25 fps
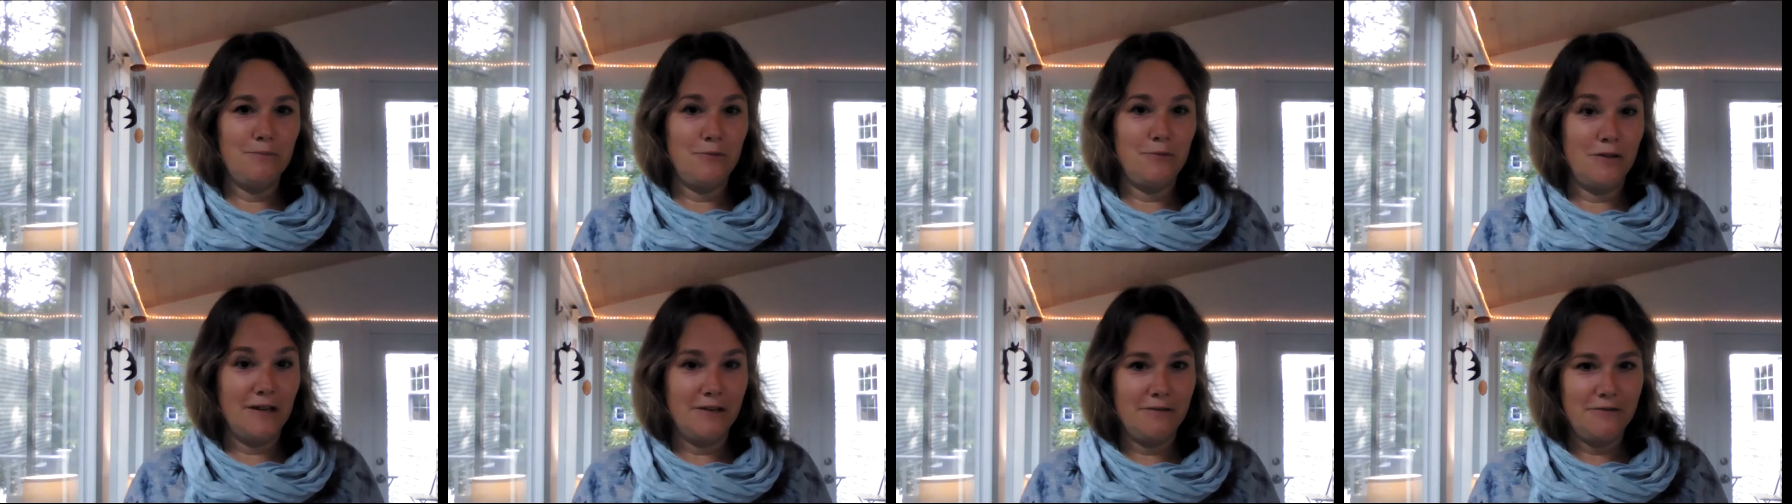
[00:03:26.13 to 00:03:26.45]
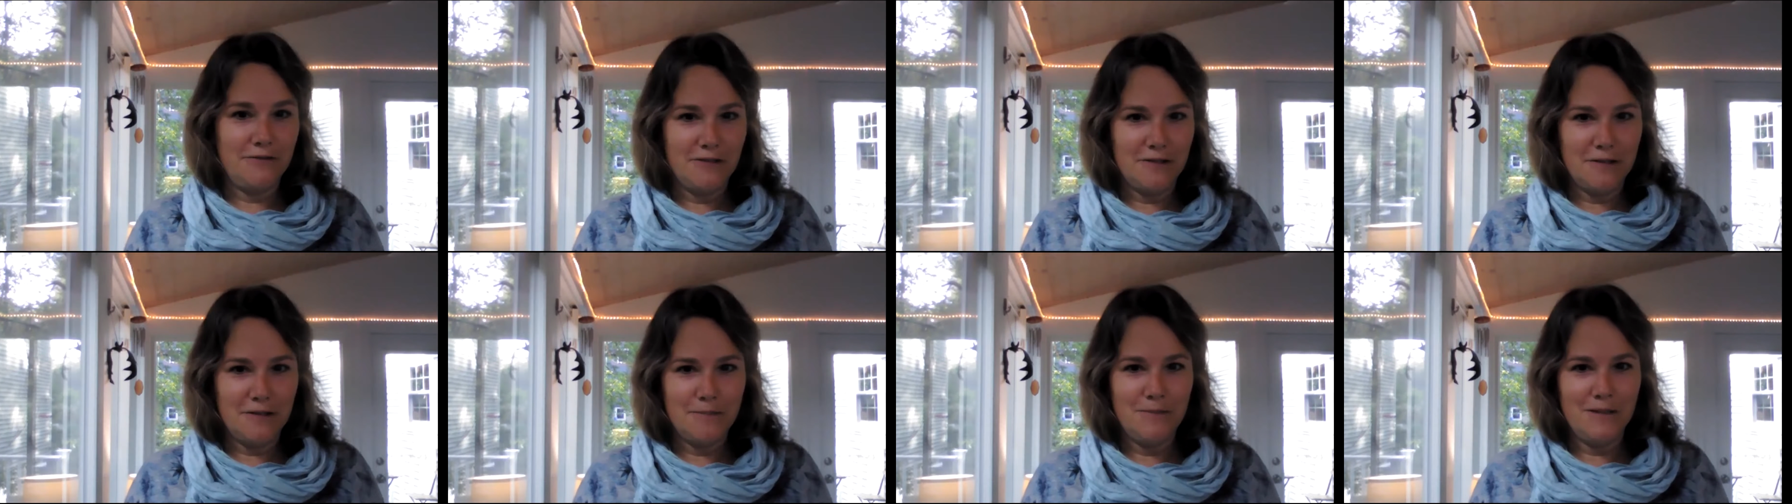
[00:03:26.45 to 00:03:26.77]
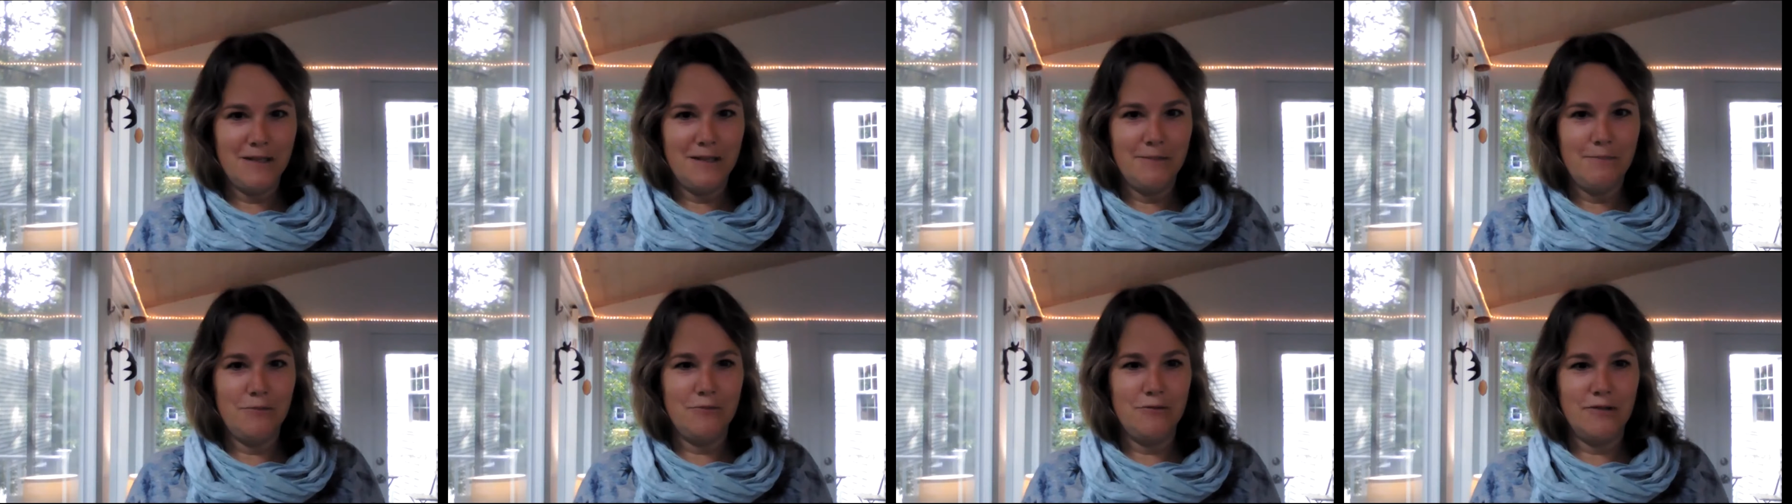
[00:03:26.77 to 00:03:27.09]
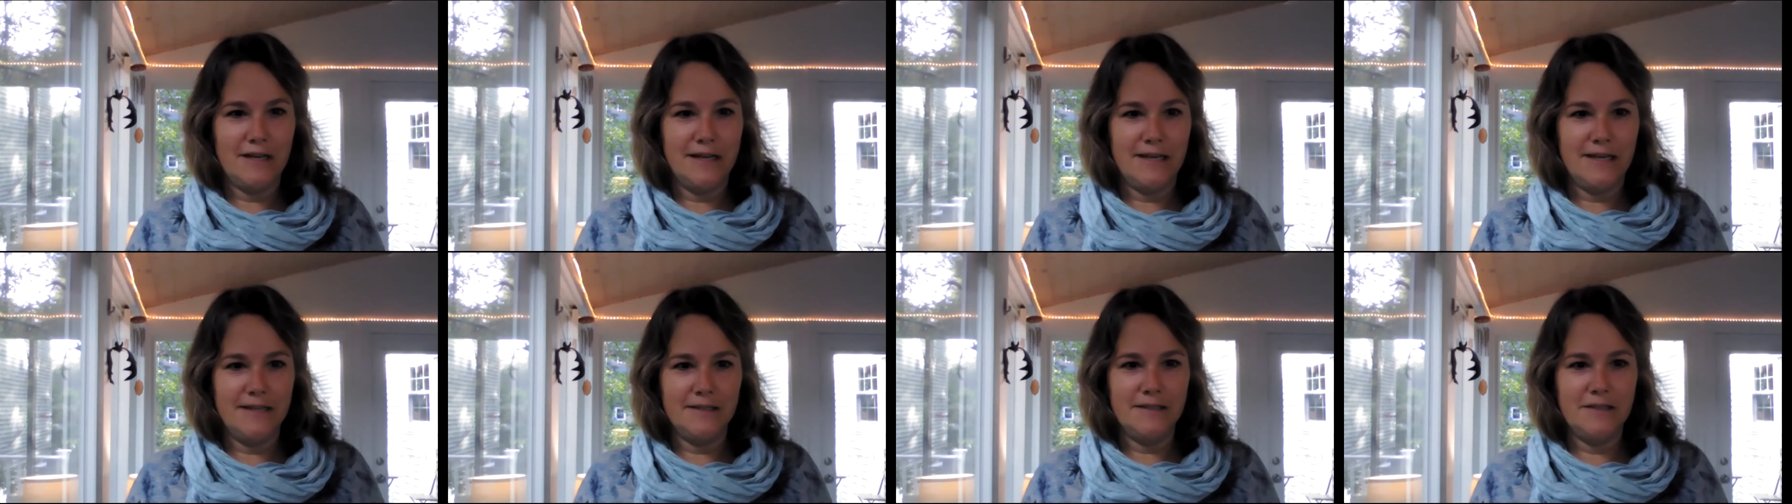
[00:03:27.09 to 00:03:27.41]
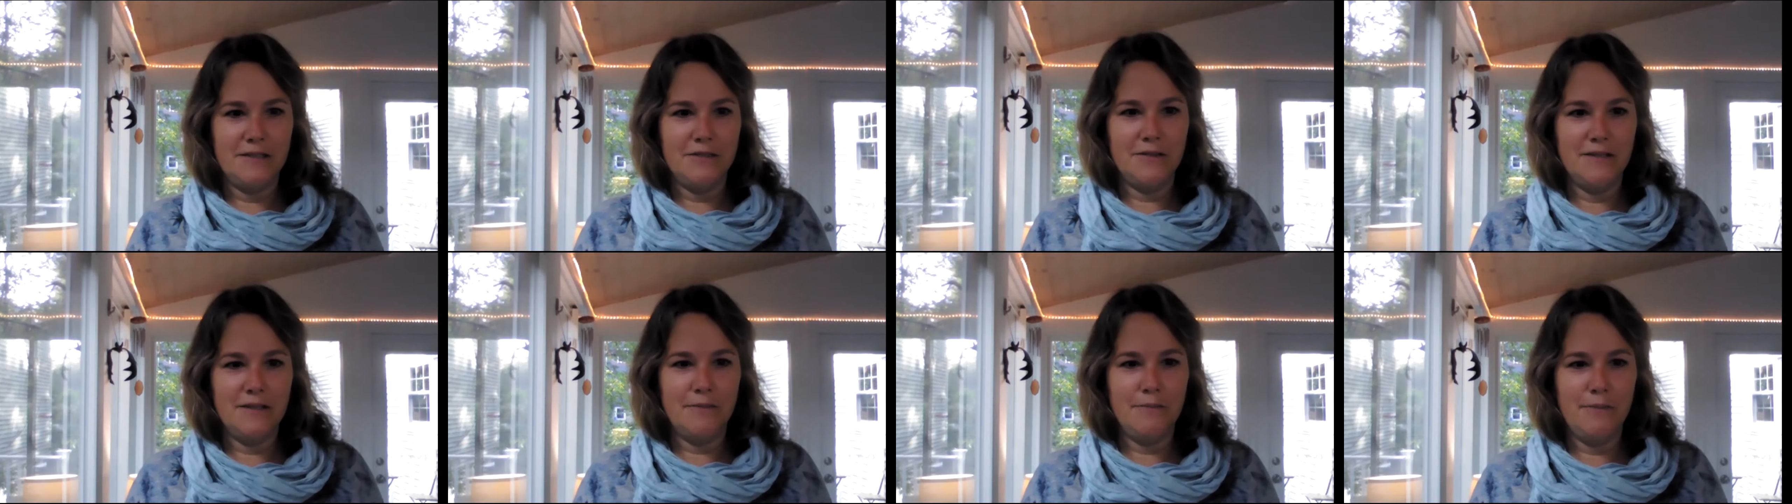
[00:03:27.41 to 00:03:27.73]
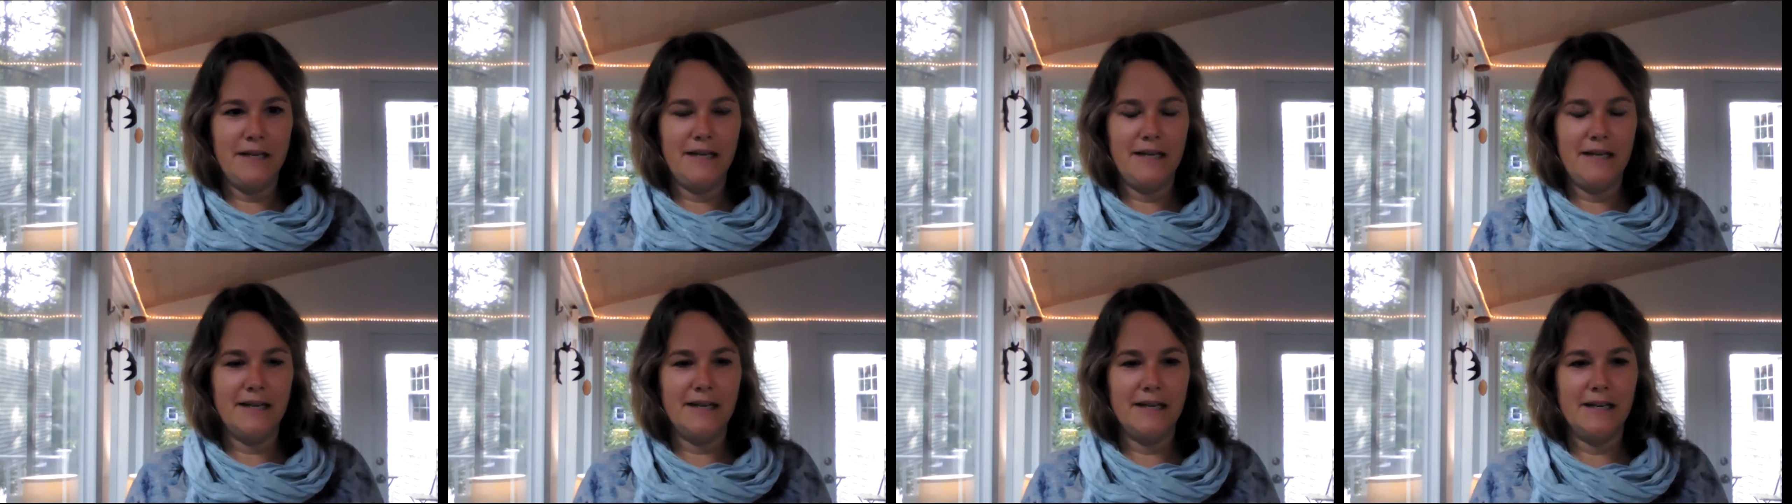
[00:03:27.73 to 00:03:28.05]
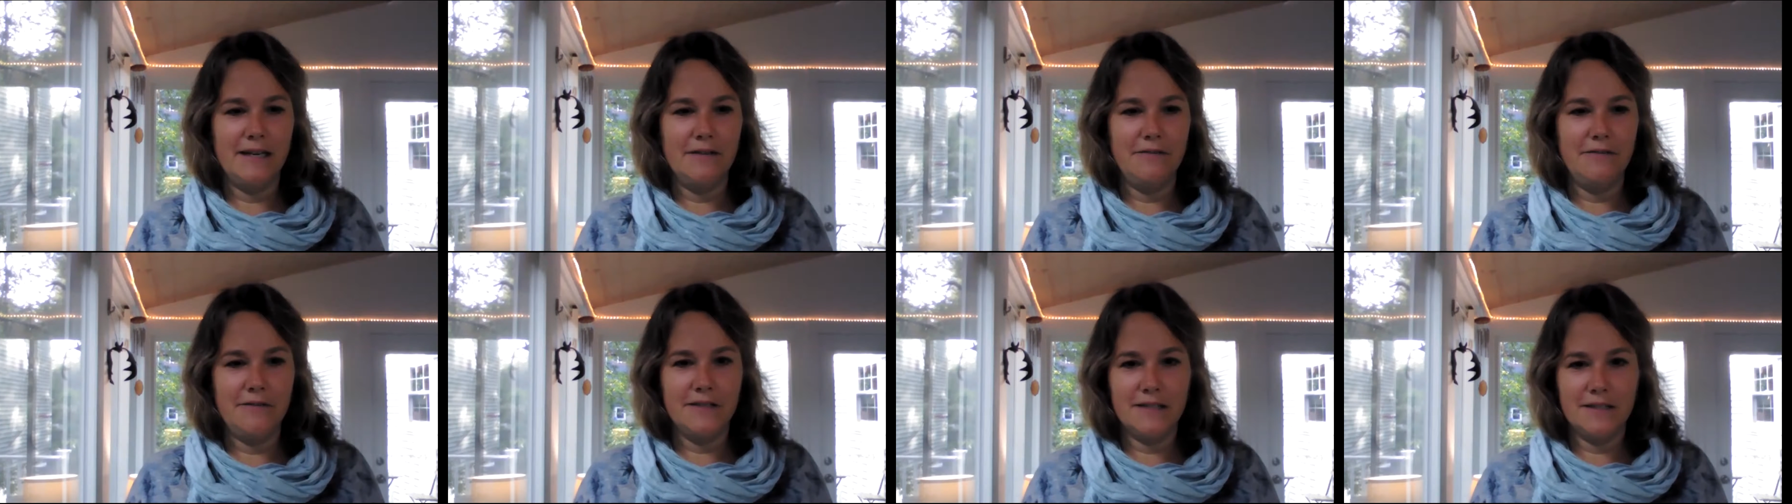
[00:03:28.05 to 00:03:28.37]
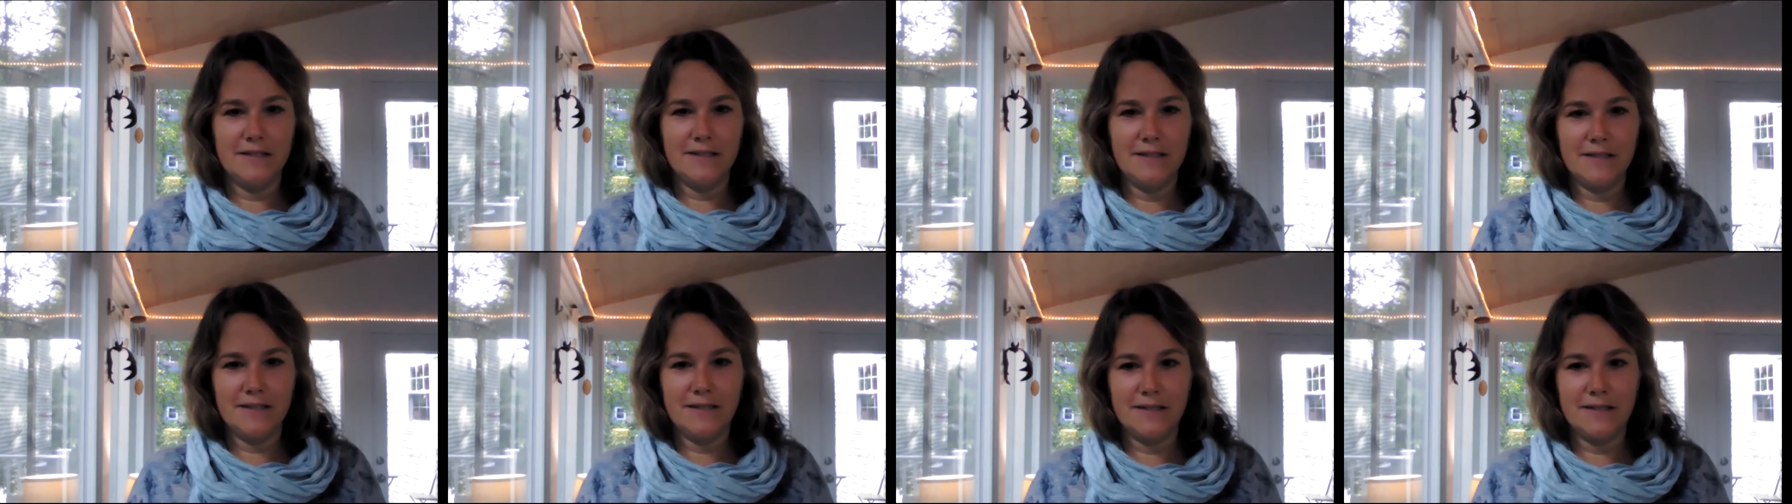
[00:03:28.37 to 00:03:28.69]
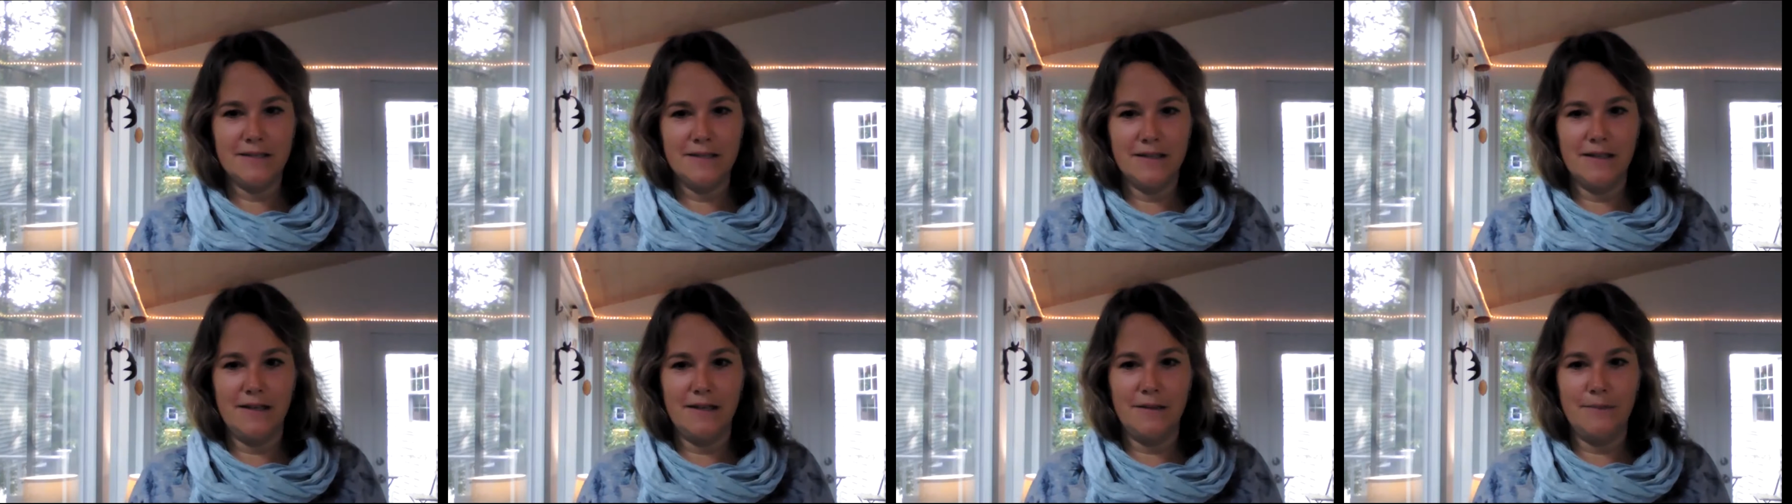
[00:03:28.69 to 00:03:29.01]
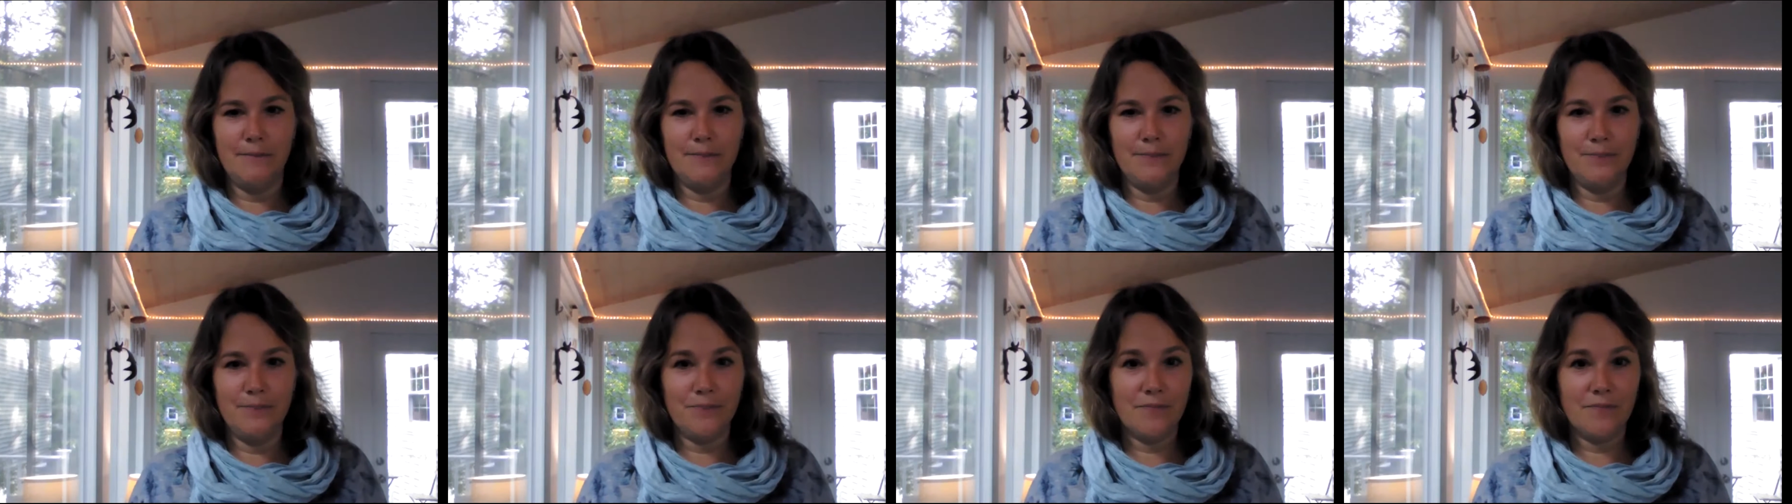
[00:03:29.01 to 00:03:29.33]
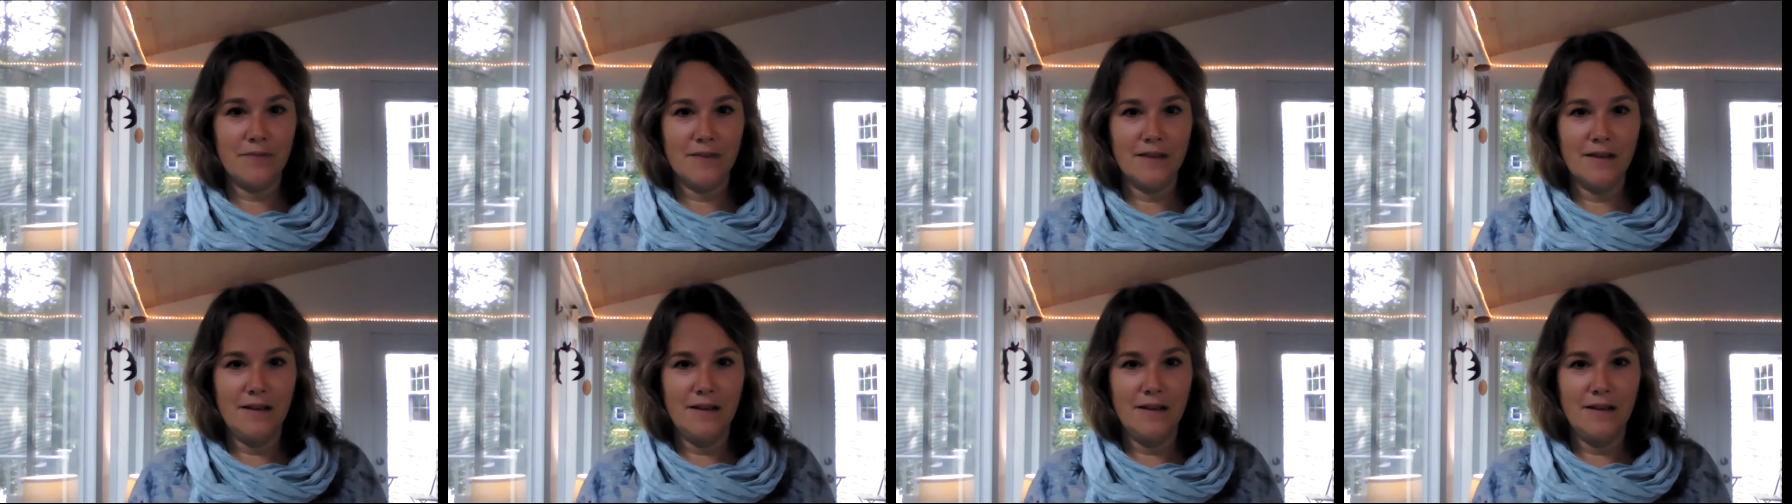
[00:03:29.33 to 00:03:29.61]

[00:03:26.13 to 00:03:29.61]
preferably prior to the meeting. If it's um,